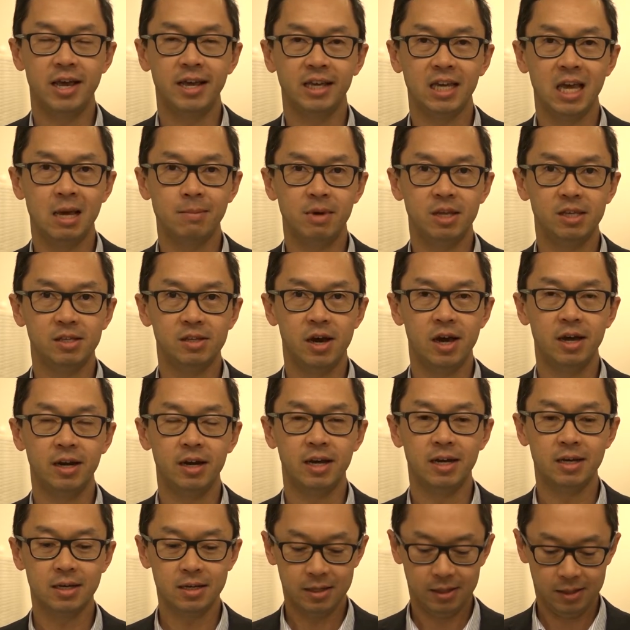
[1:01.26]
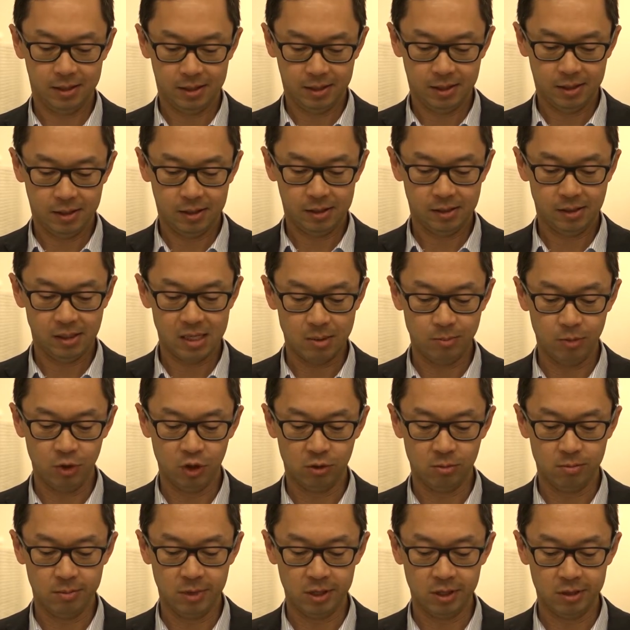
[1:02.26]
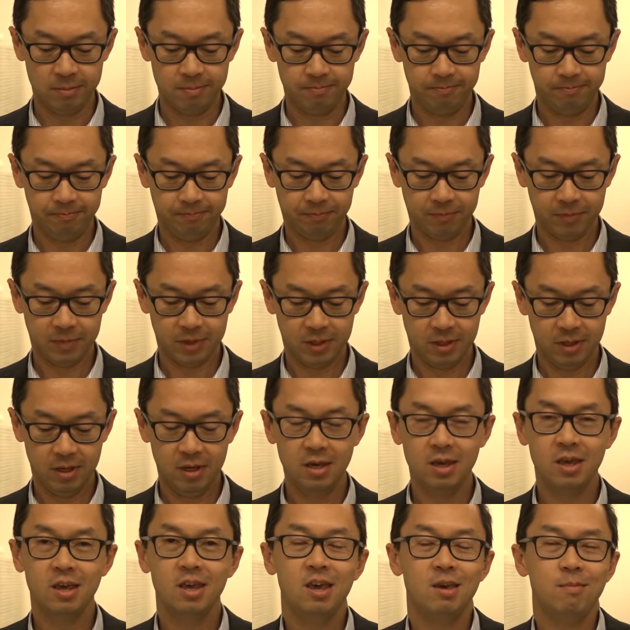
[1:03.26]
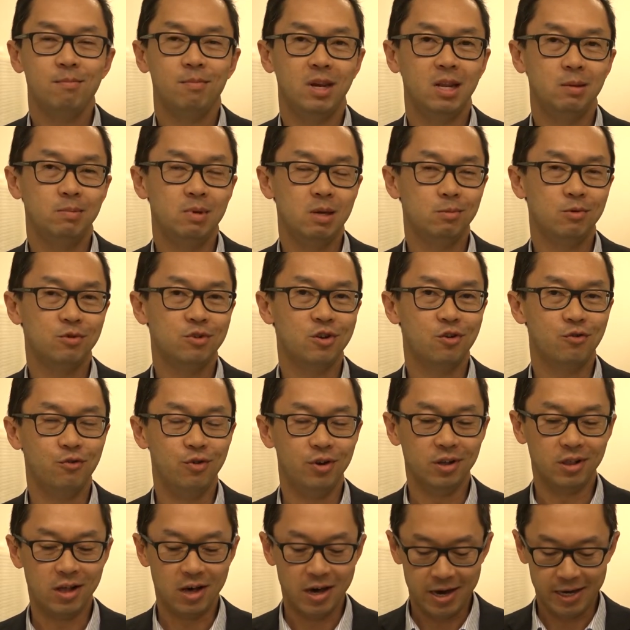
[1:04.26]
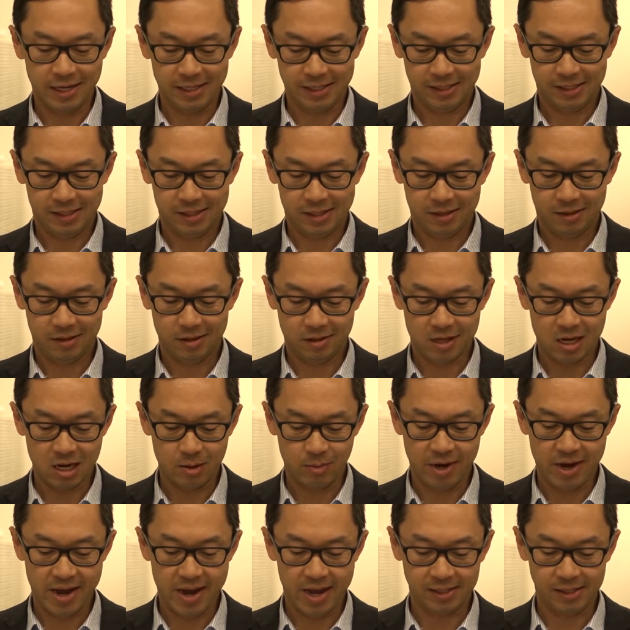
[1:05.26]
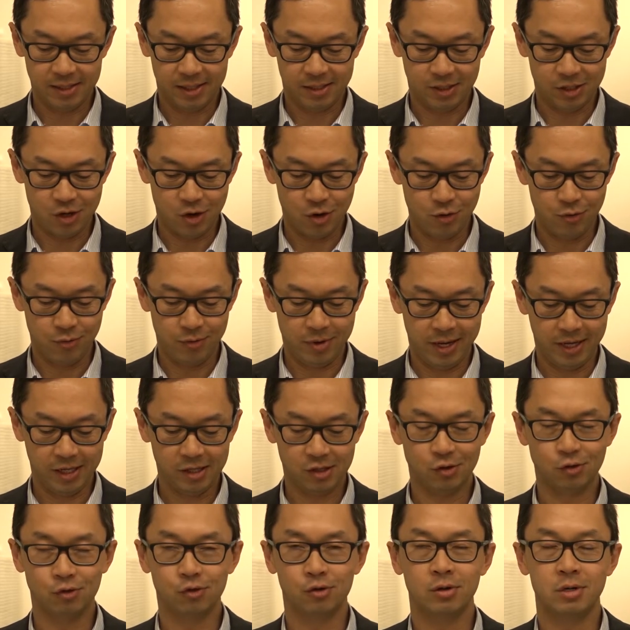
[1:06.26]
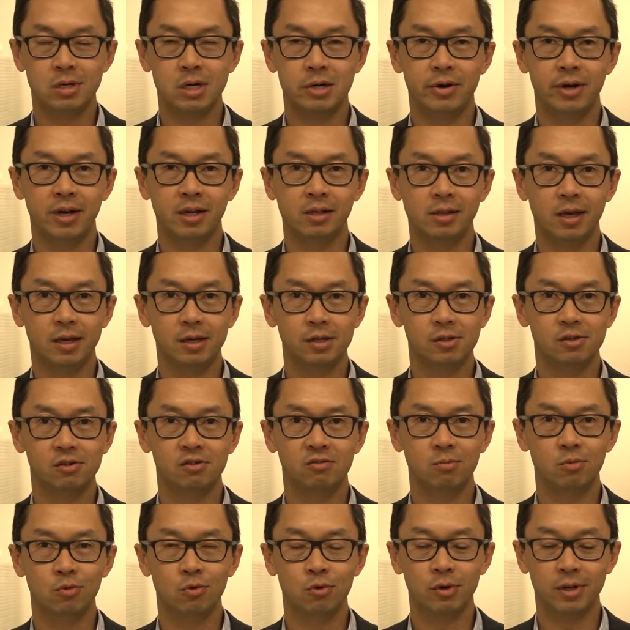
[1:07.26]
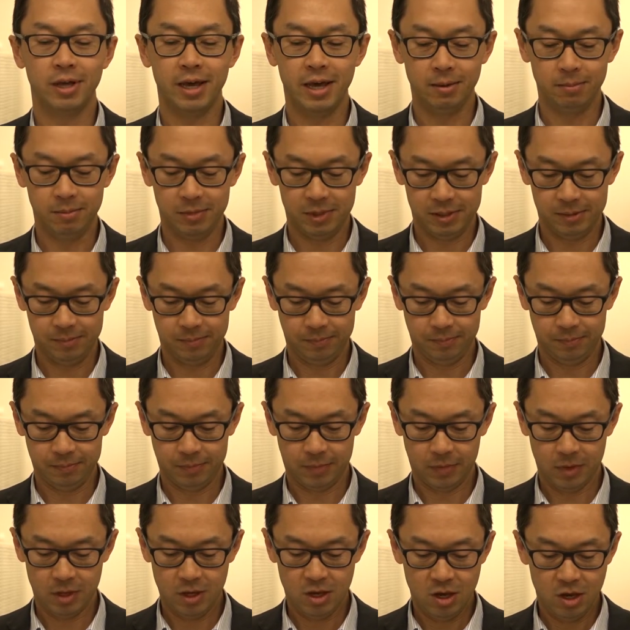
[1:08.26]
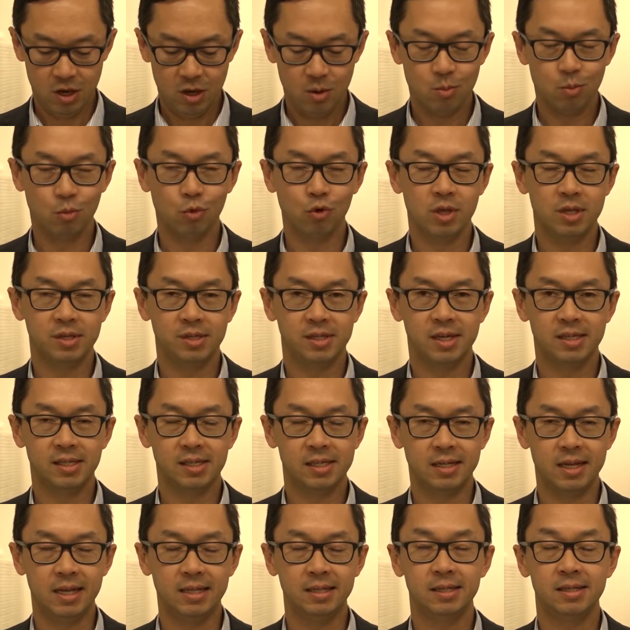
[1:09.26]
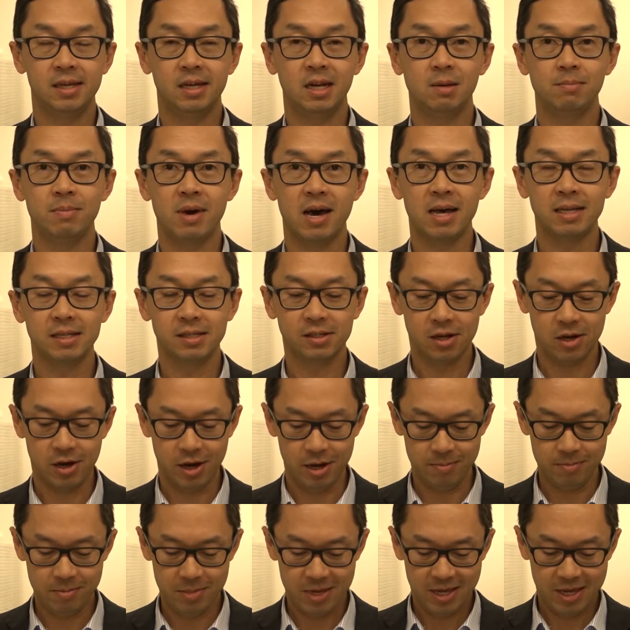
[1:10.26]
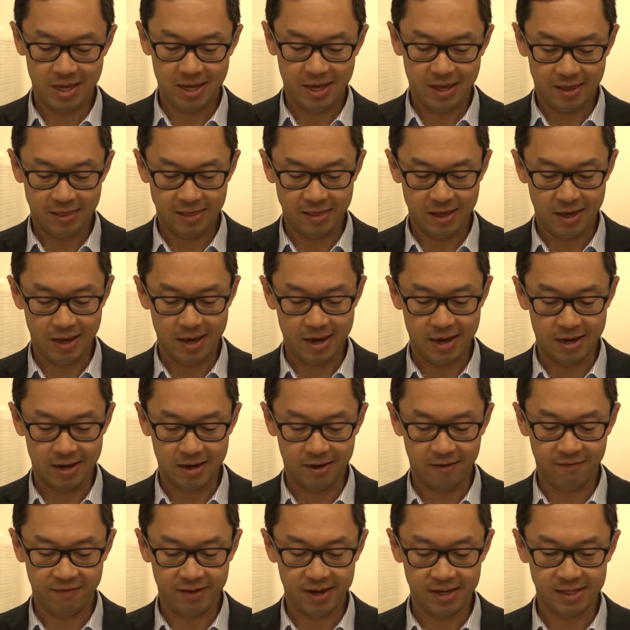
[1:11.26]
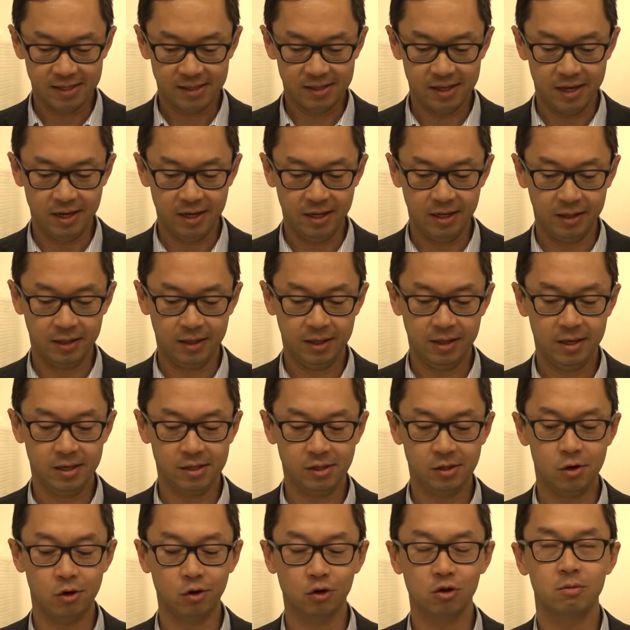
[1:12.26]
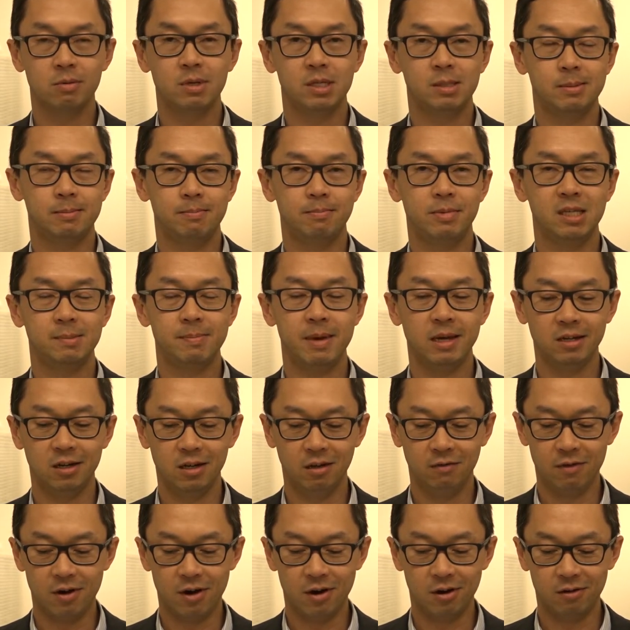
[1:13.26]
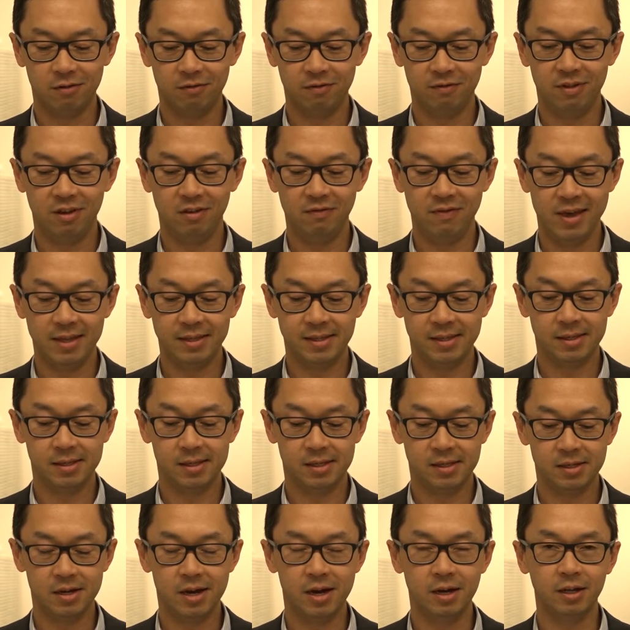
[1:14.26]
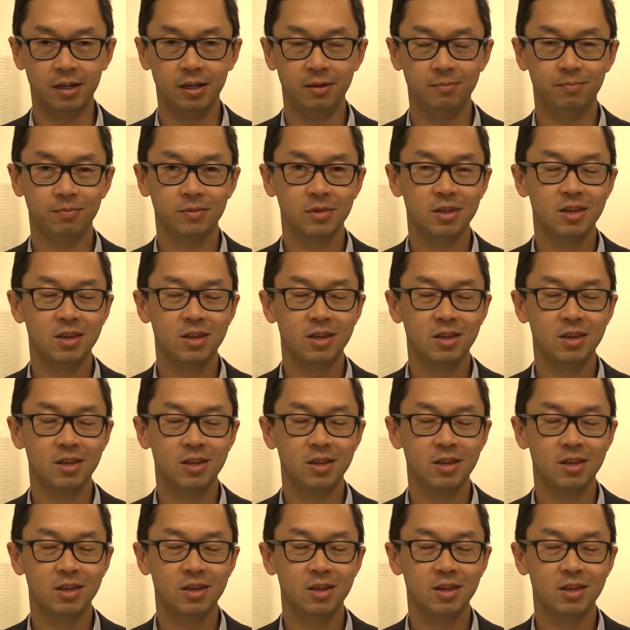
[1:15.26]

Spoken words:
and game designer, Sam Milham. Many people don't realize the library has its own extraordinary collection of board games. More than just an entertaining pastime, they are a fascinating historical perspective of events and society.